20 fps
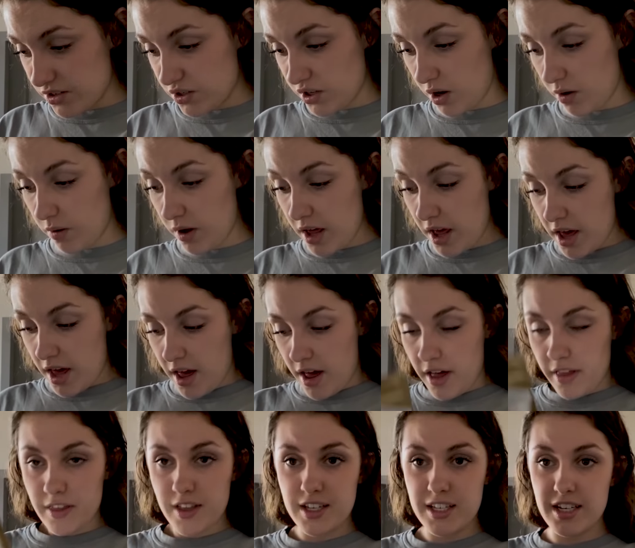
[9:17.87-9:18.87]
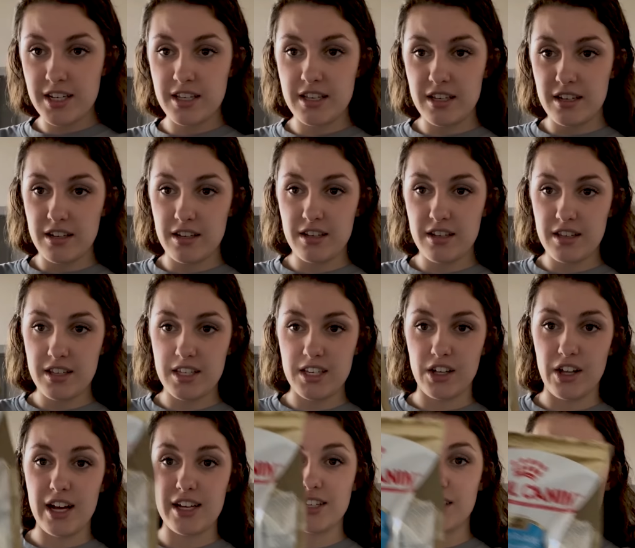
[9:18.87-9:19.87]
So this
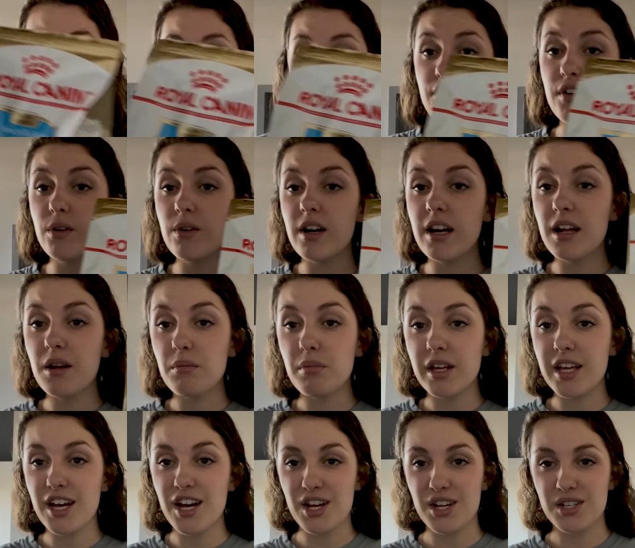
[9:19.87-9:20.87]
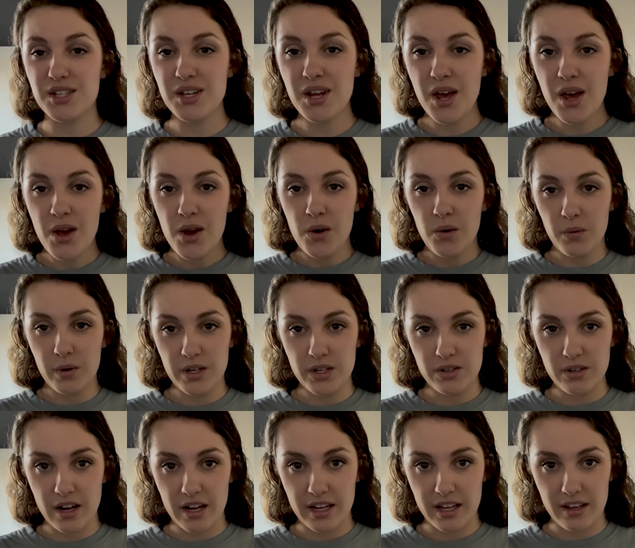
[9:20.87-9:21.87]
still has a lot of food in it because we
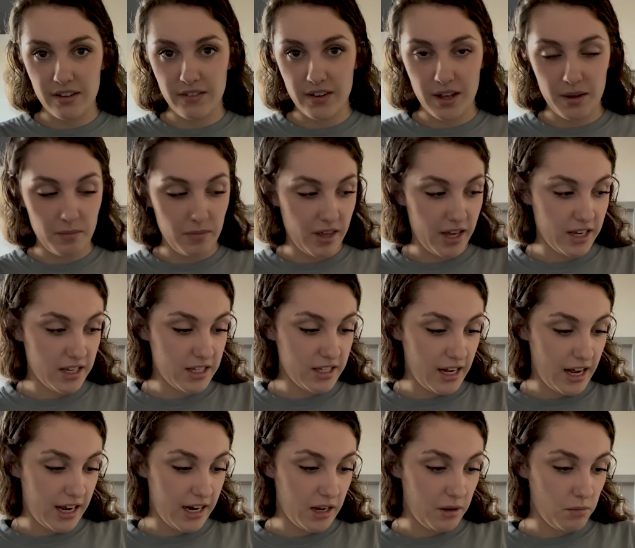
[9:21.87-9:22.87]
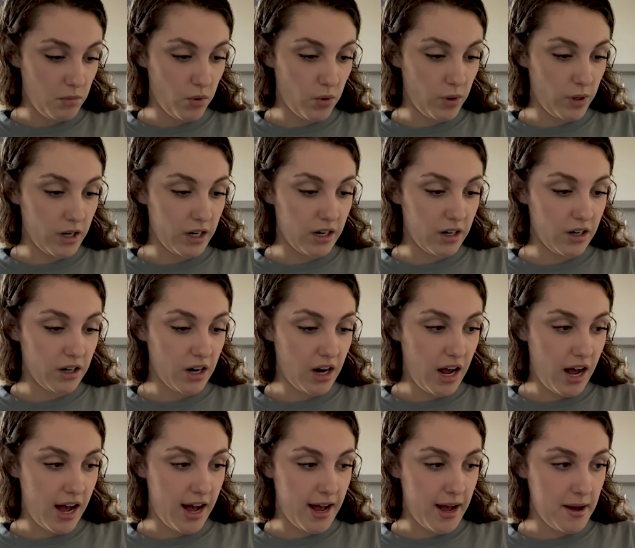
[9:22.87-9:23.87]
do not give him this anymore.
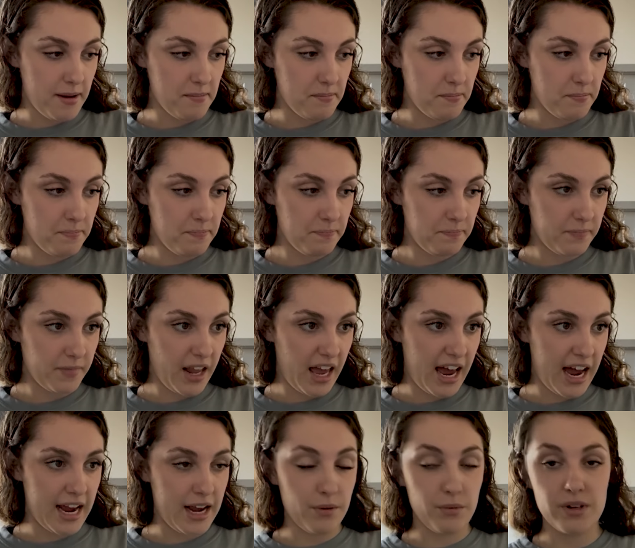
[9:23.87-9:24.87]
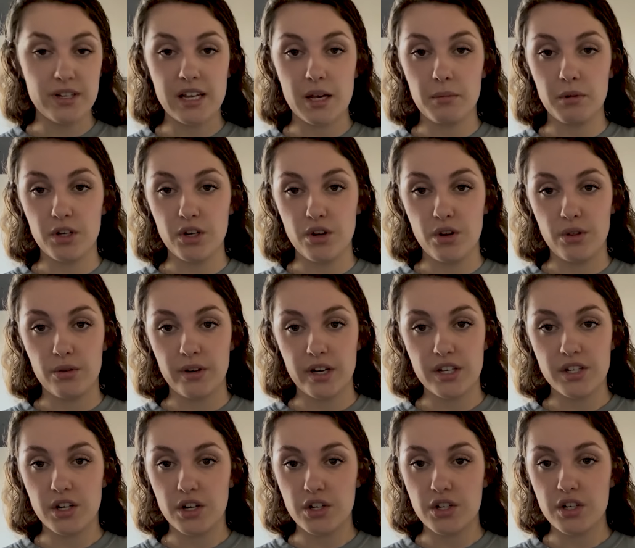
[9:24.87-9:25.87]
I was able to do the
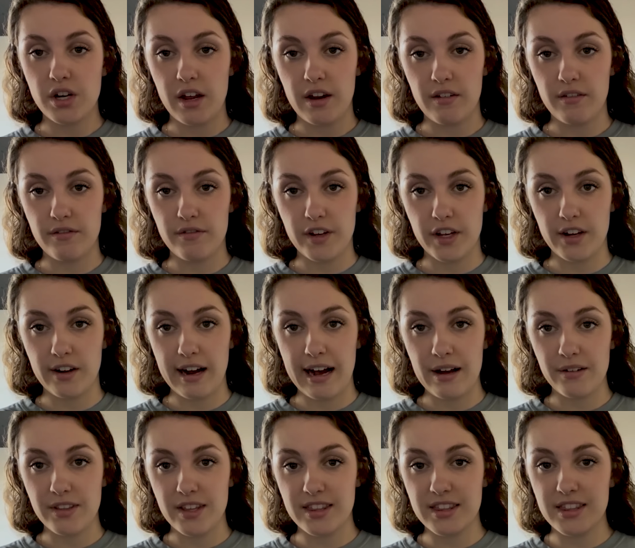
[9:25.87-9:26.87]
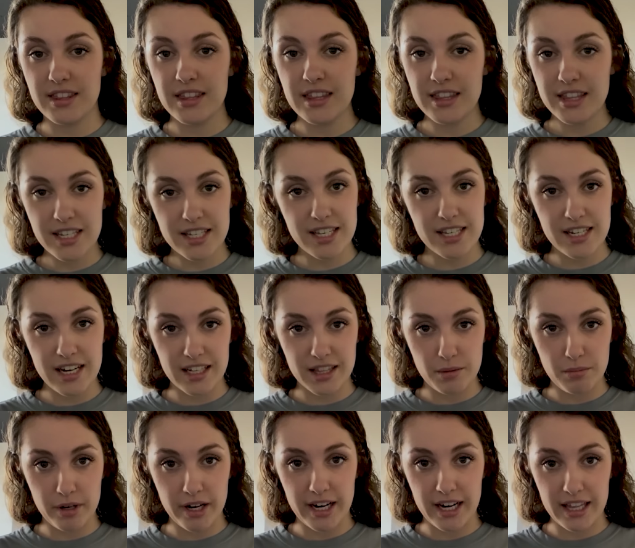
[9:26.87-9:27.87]
research and figure out that this is not
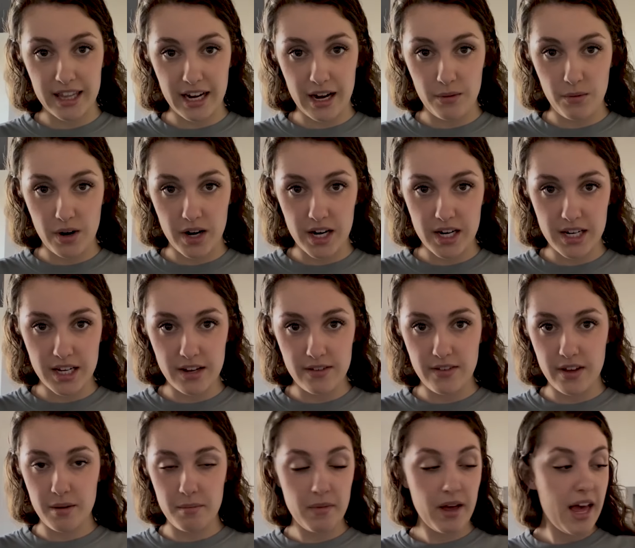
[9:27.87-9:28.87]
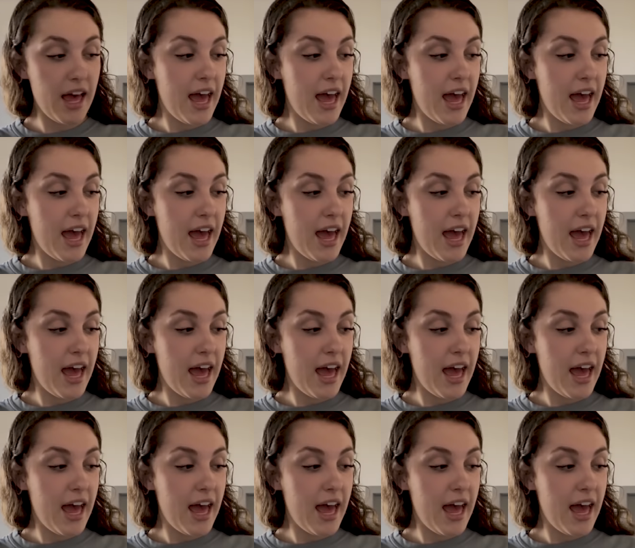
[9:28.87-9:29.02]
the brand that I wanted to give him.